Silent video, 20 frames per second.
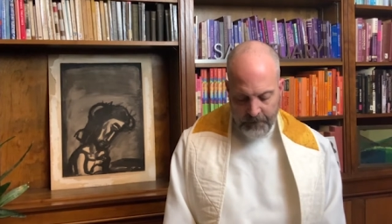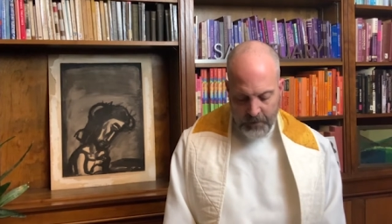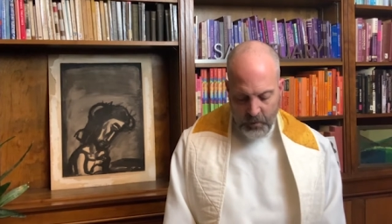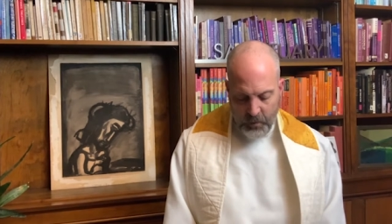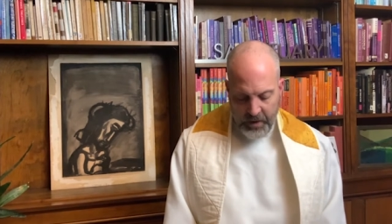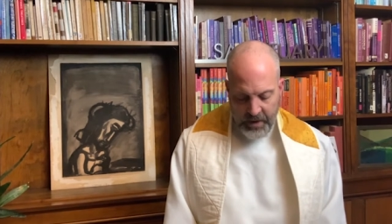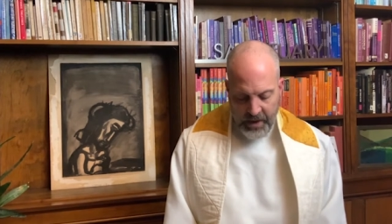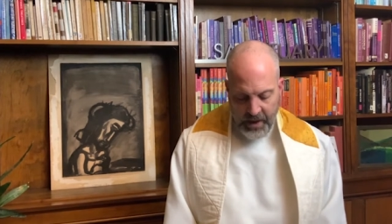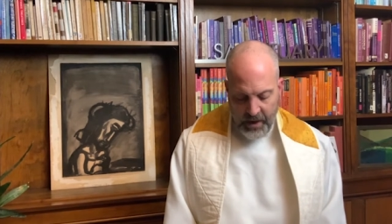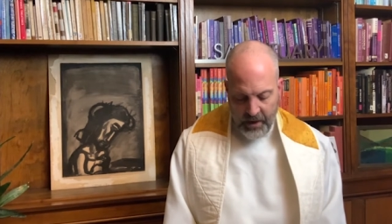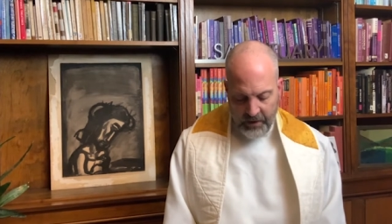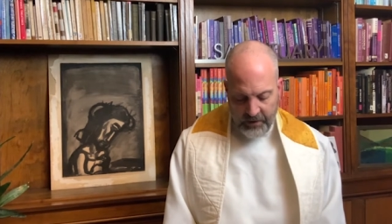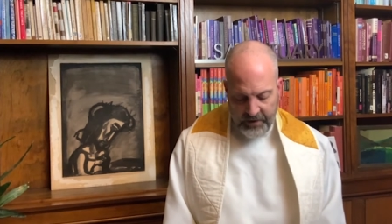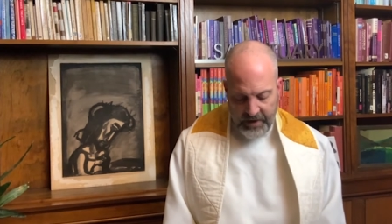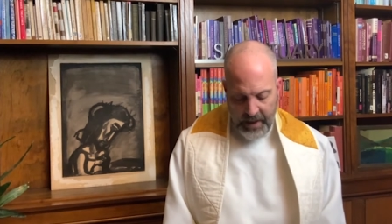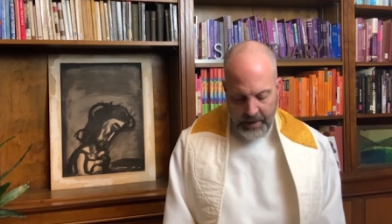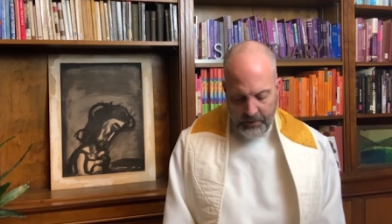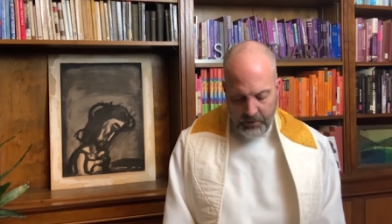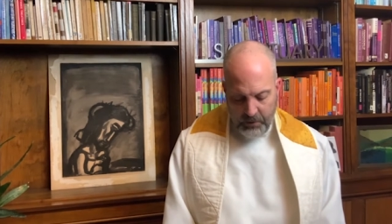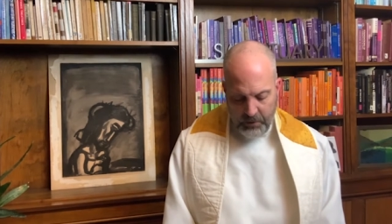We are
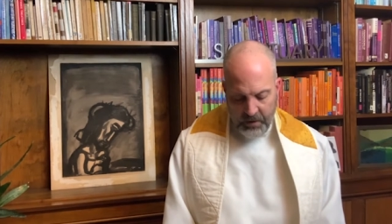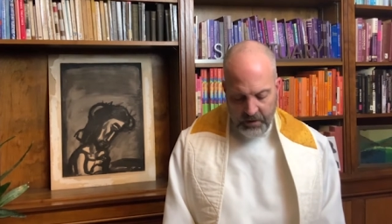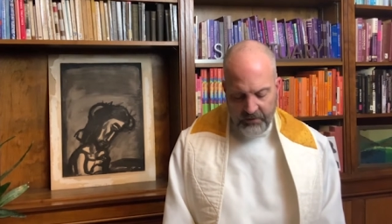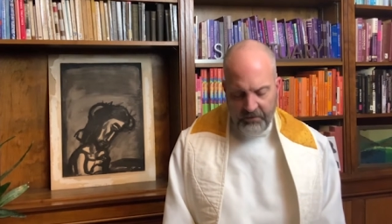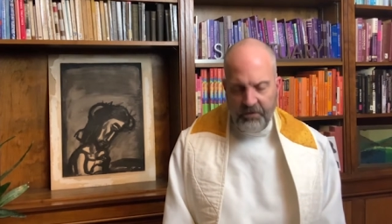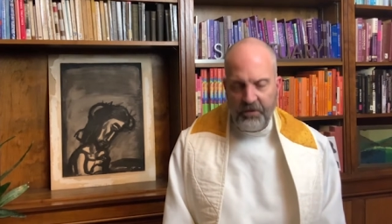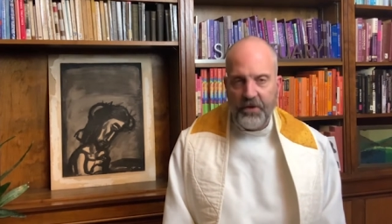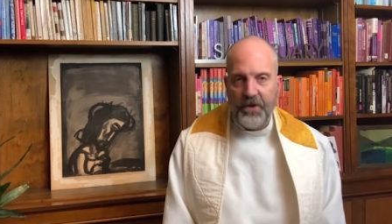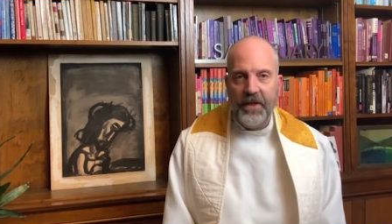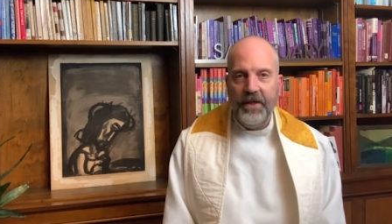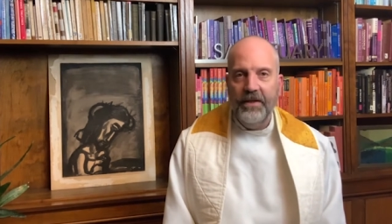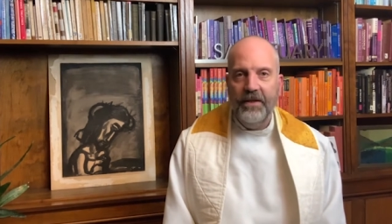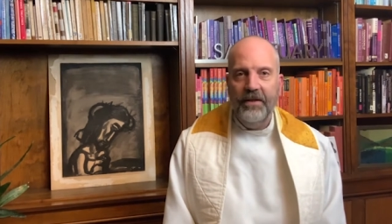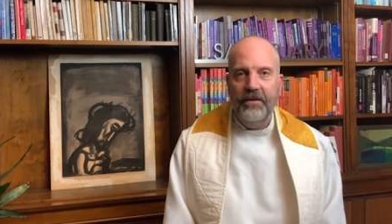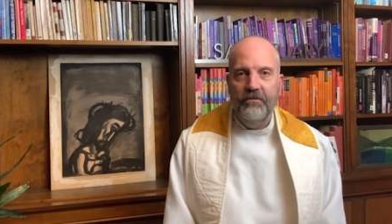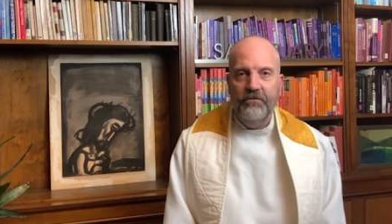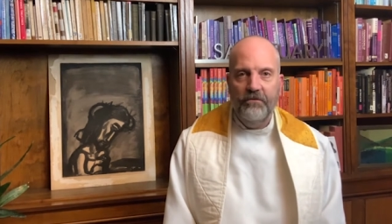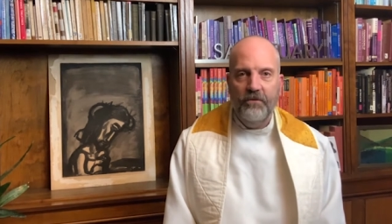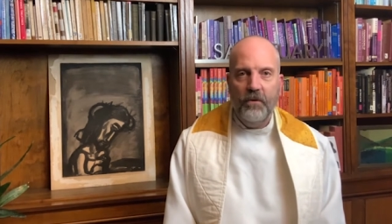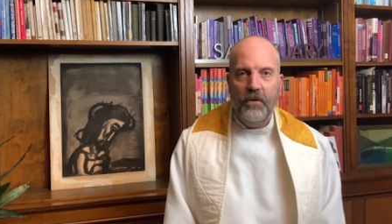capable of
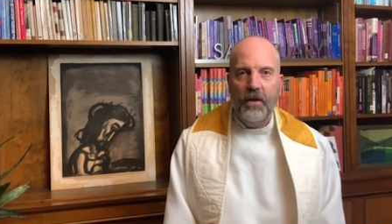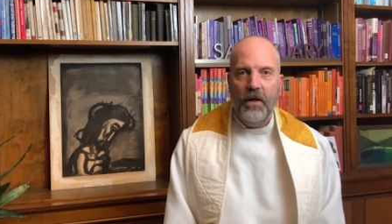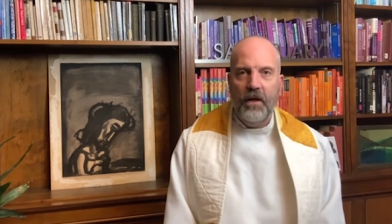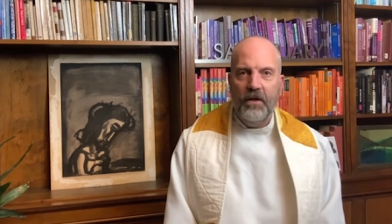thinking for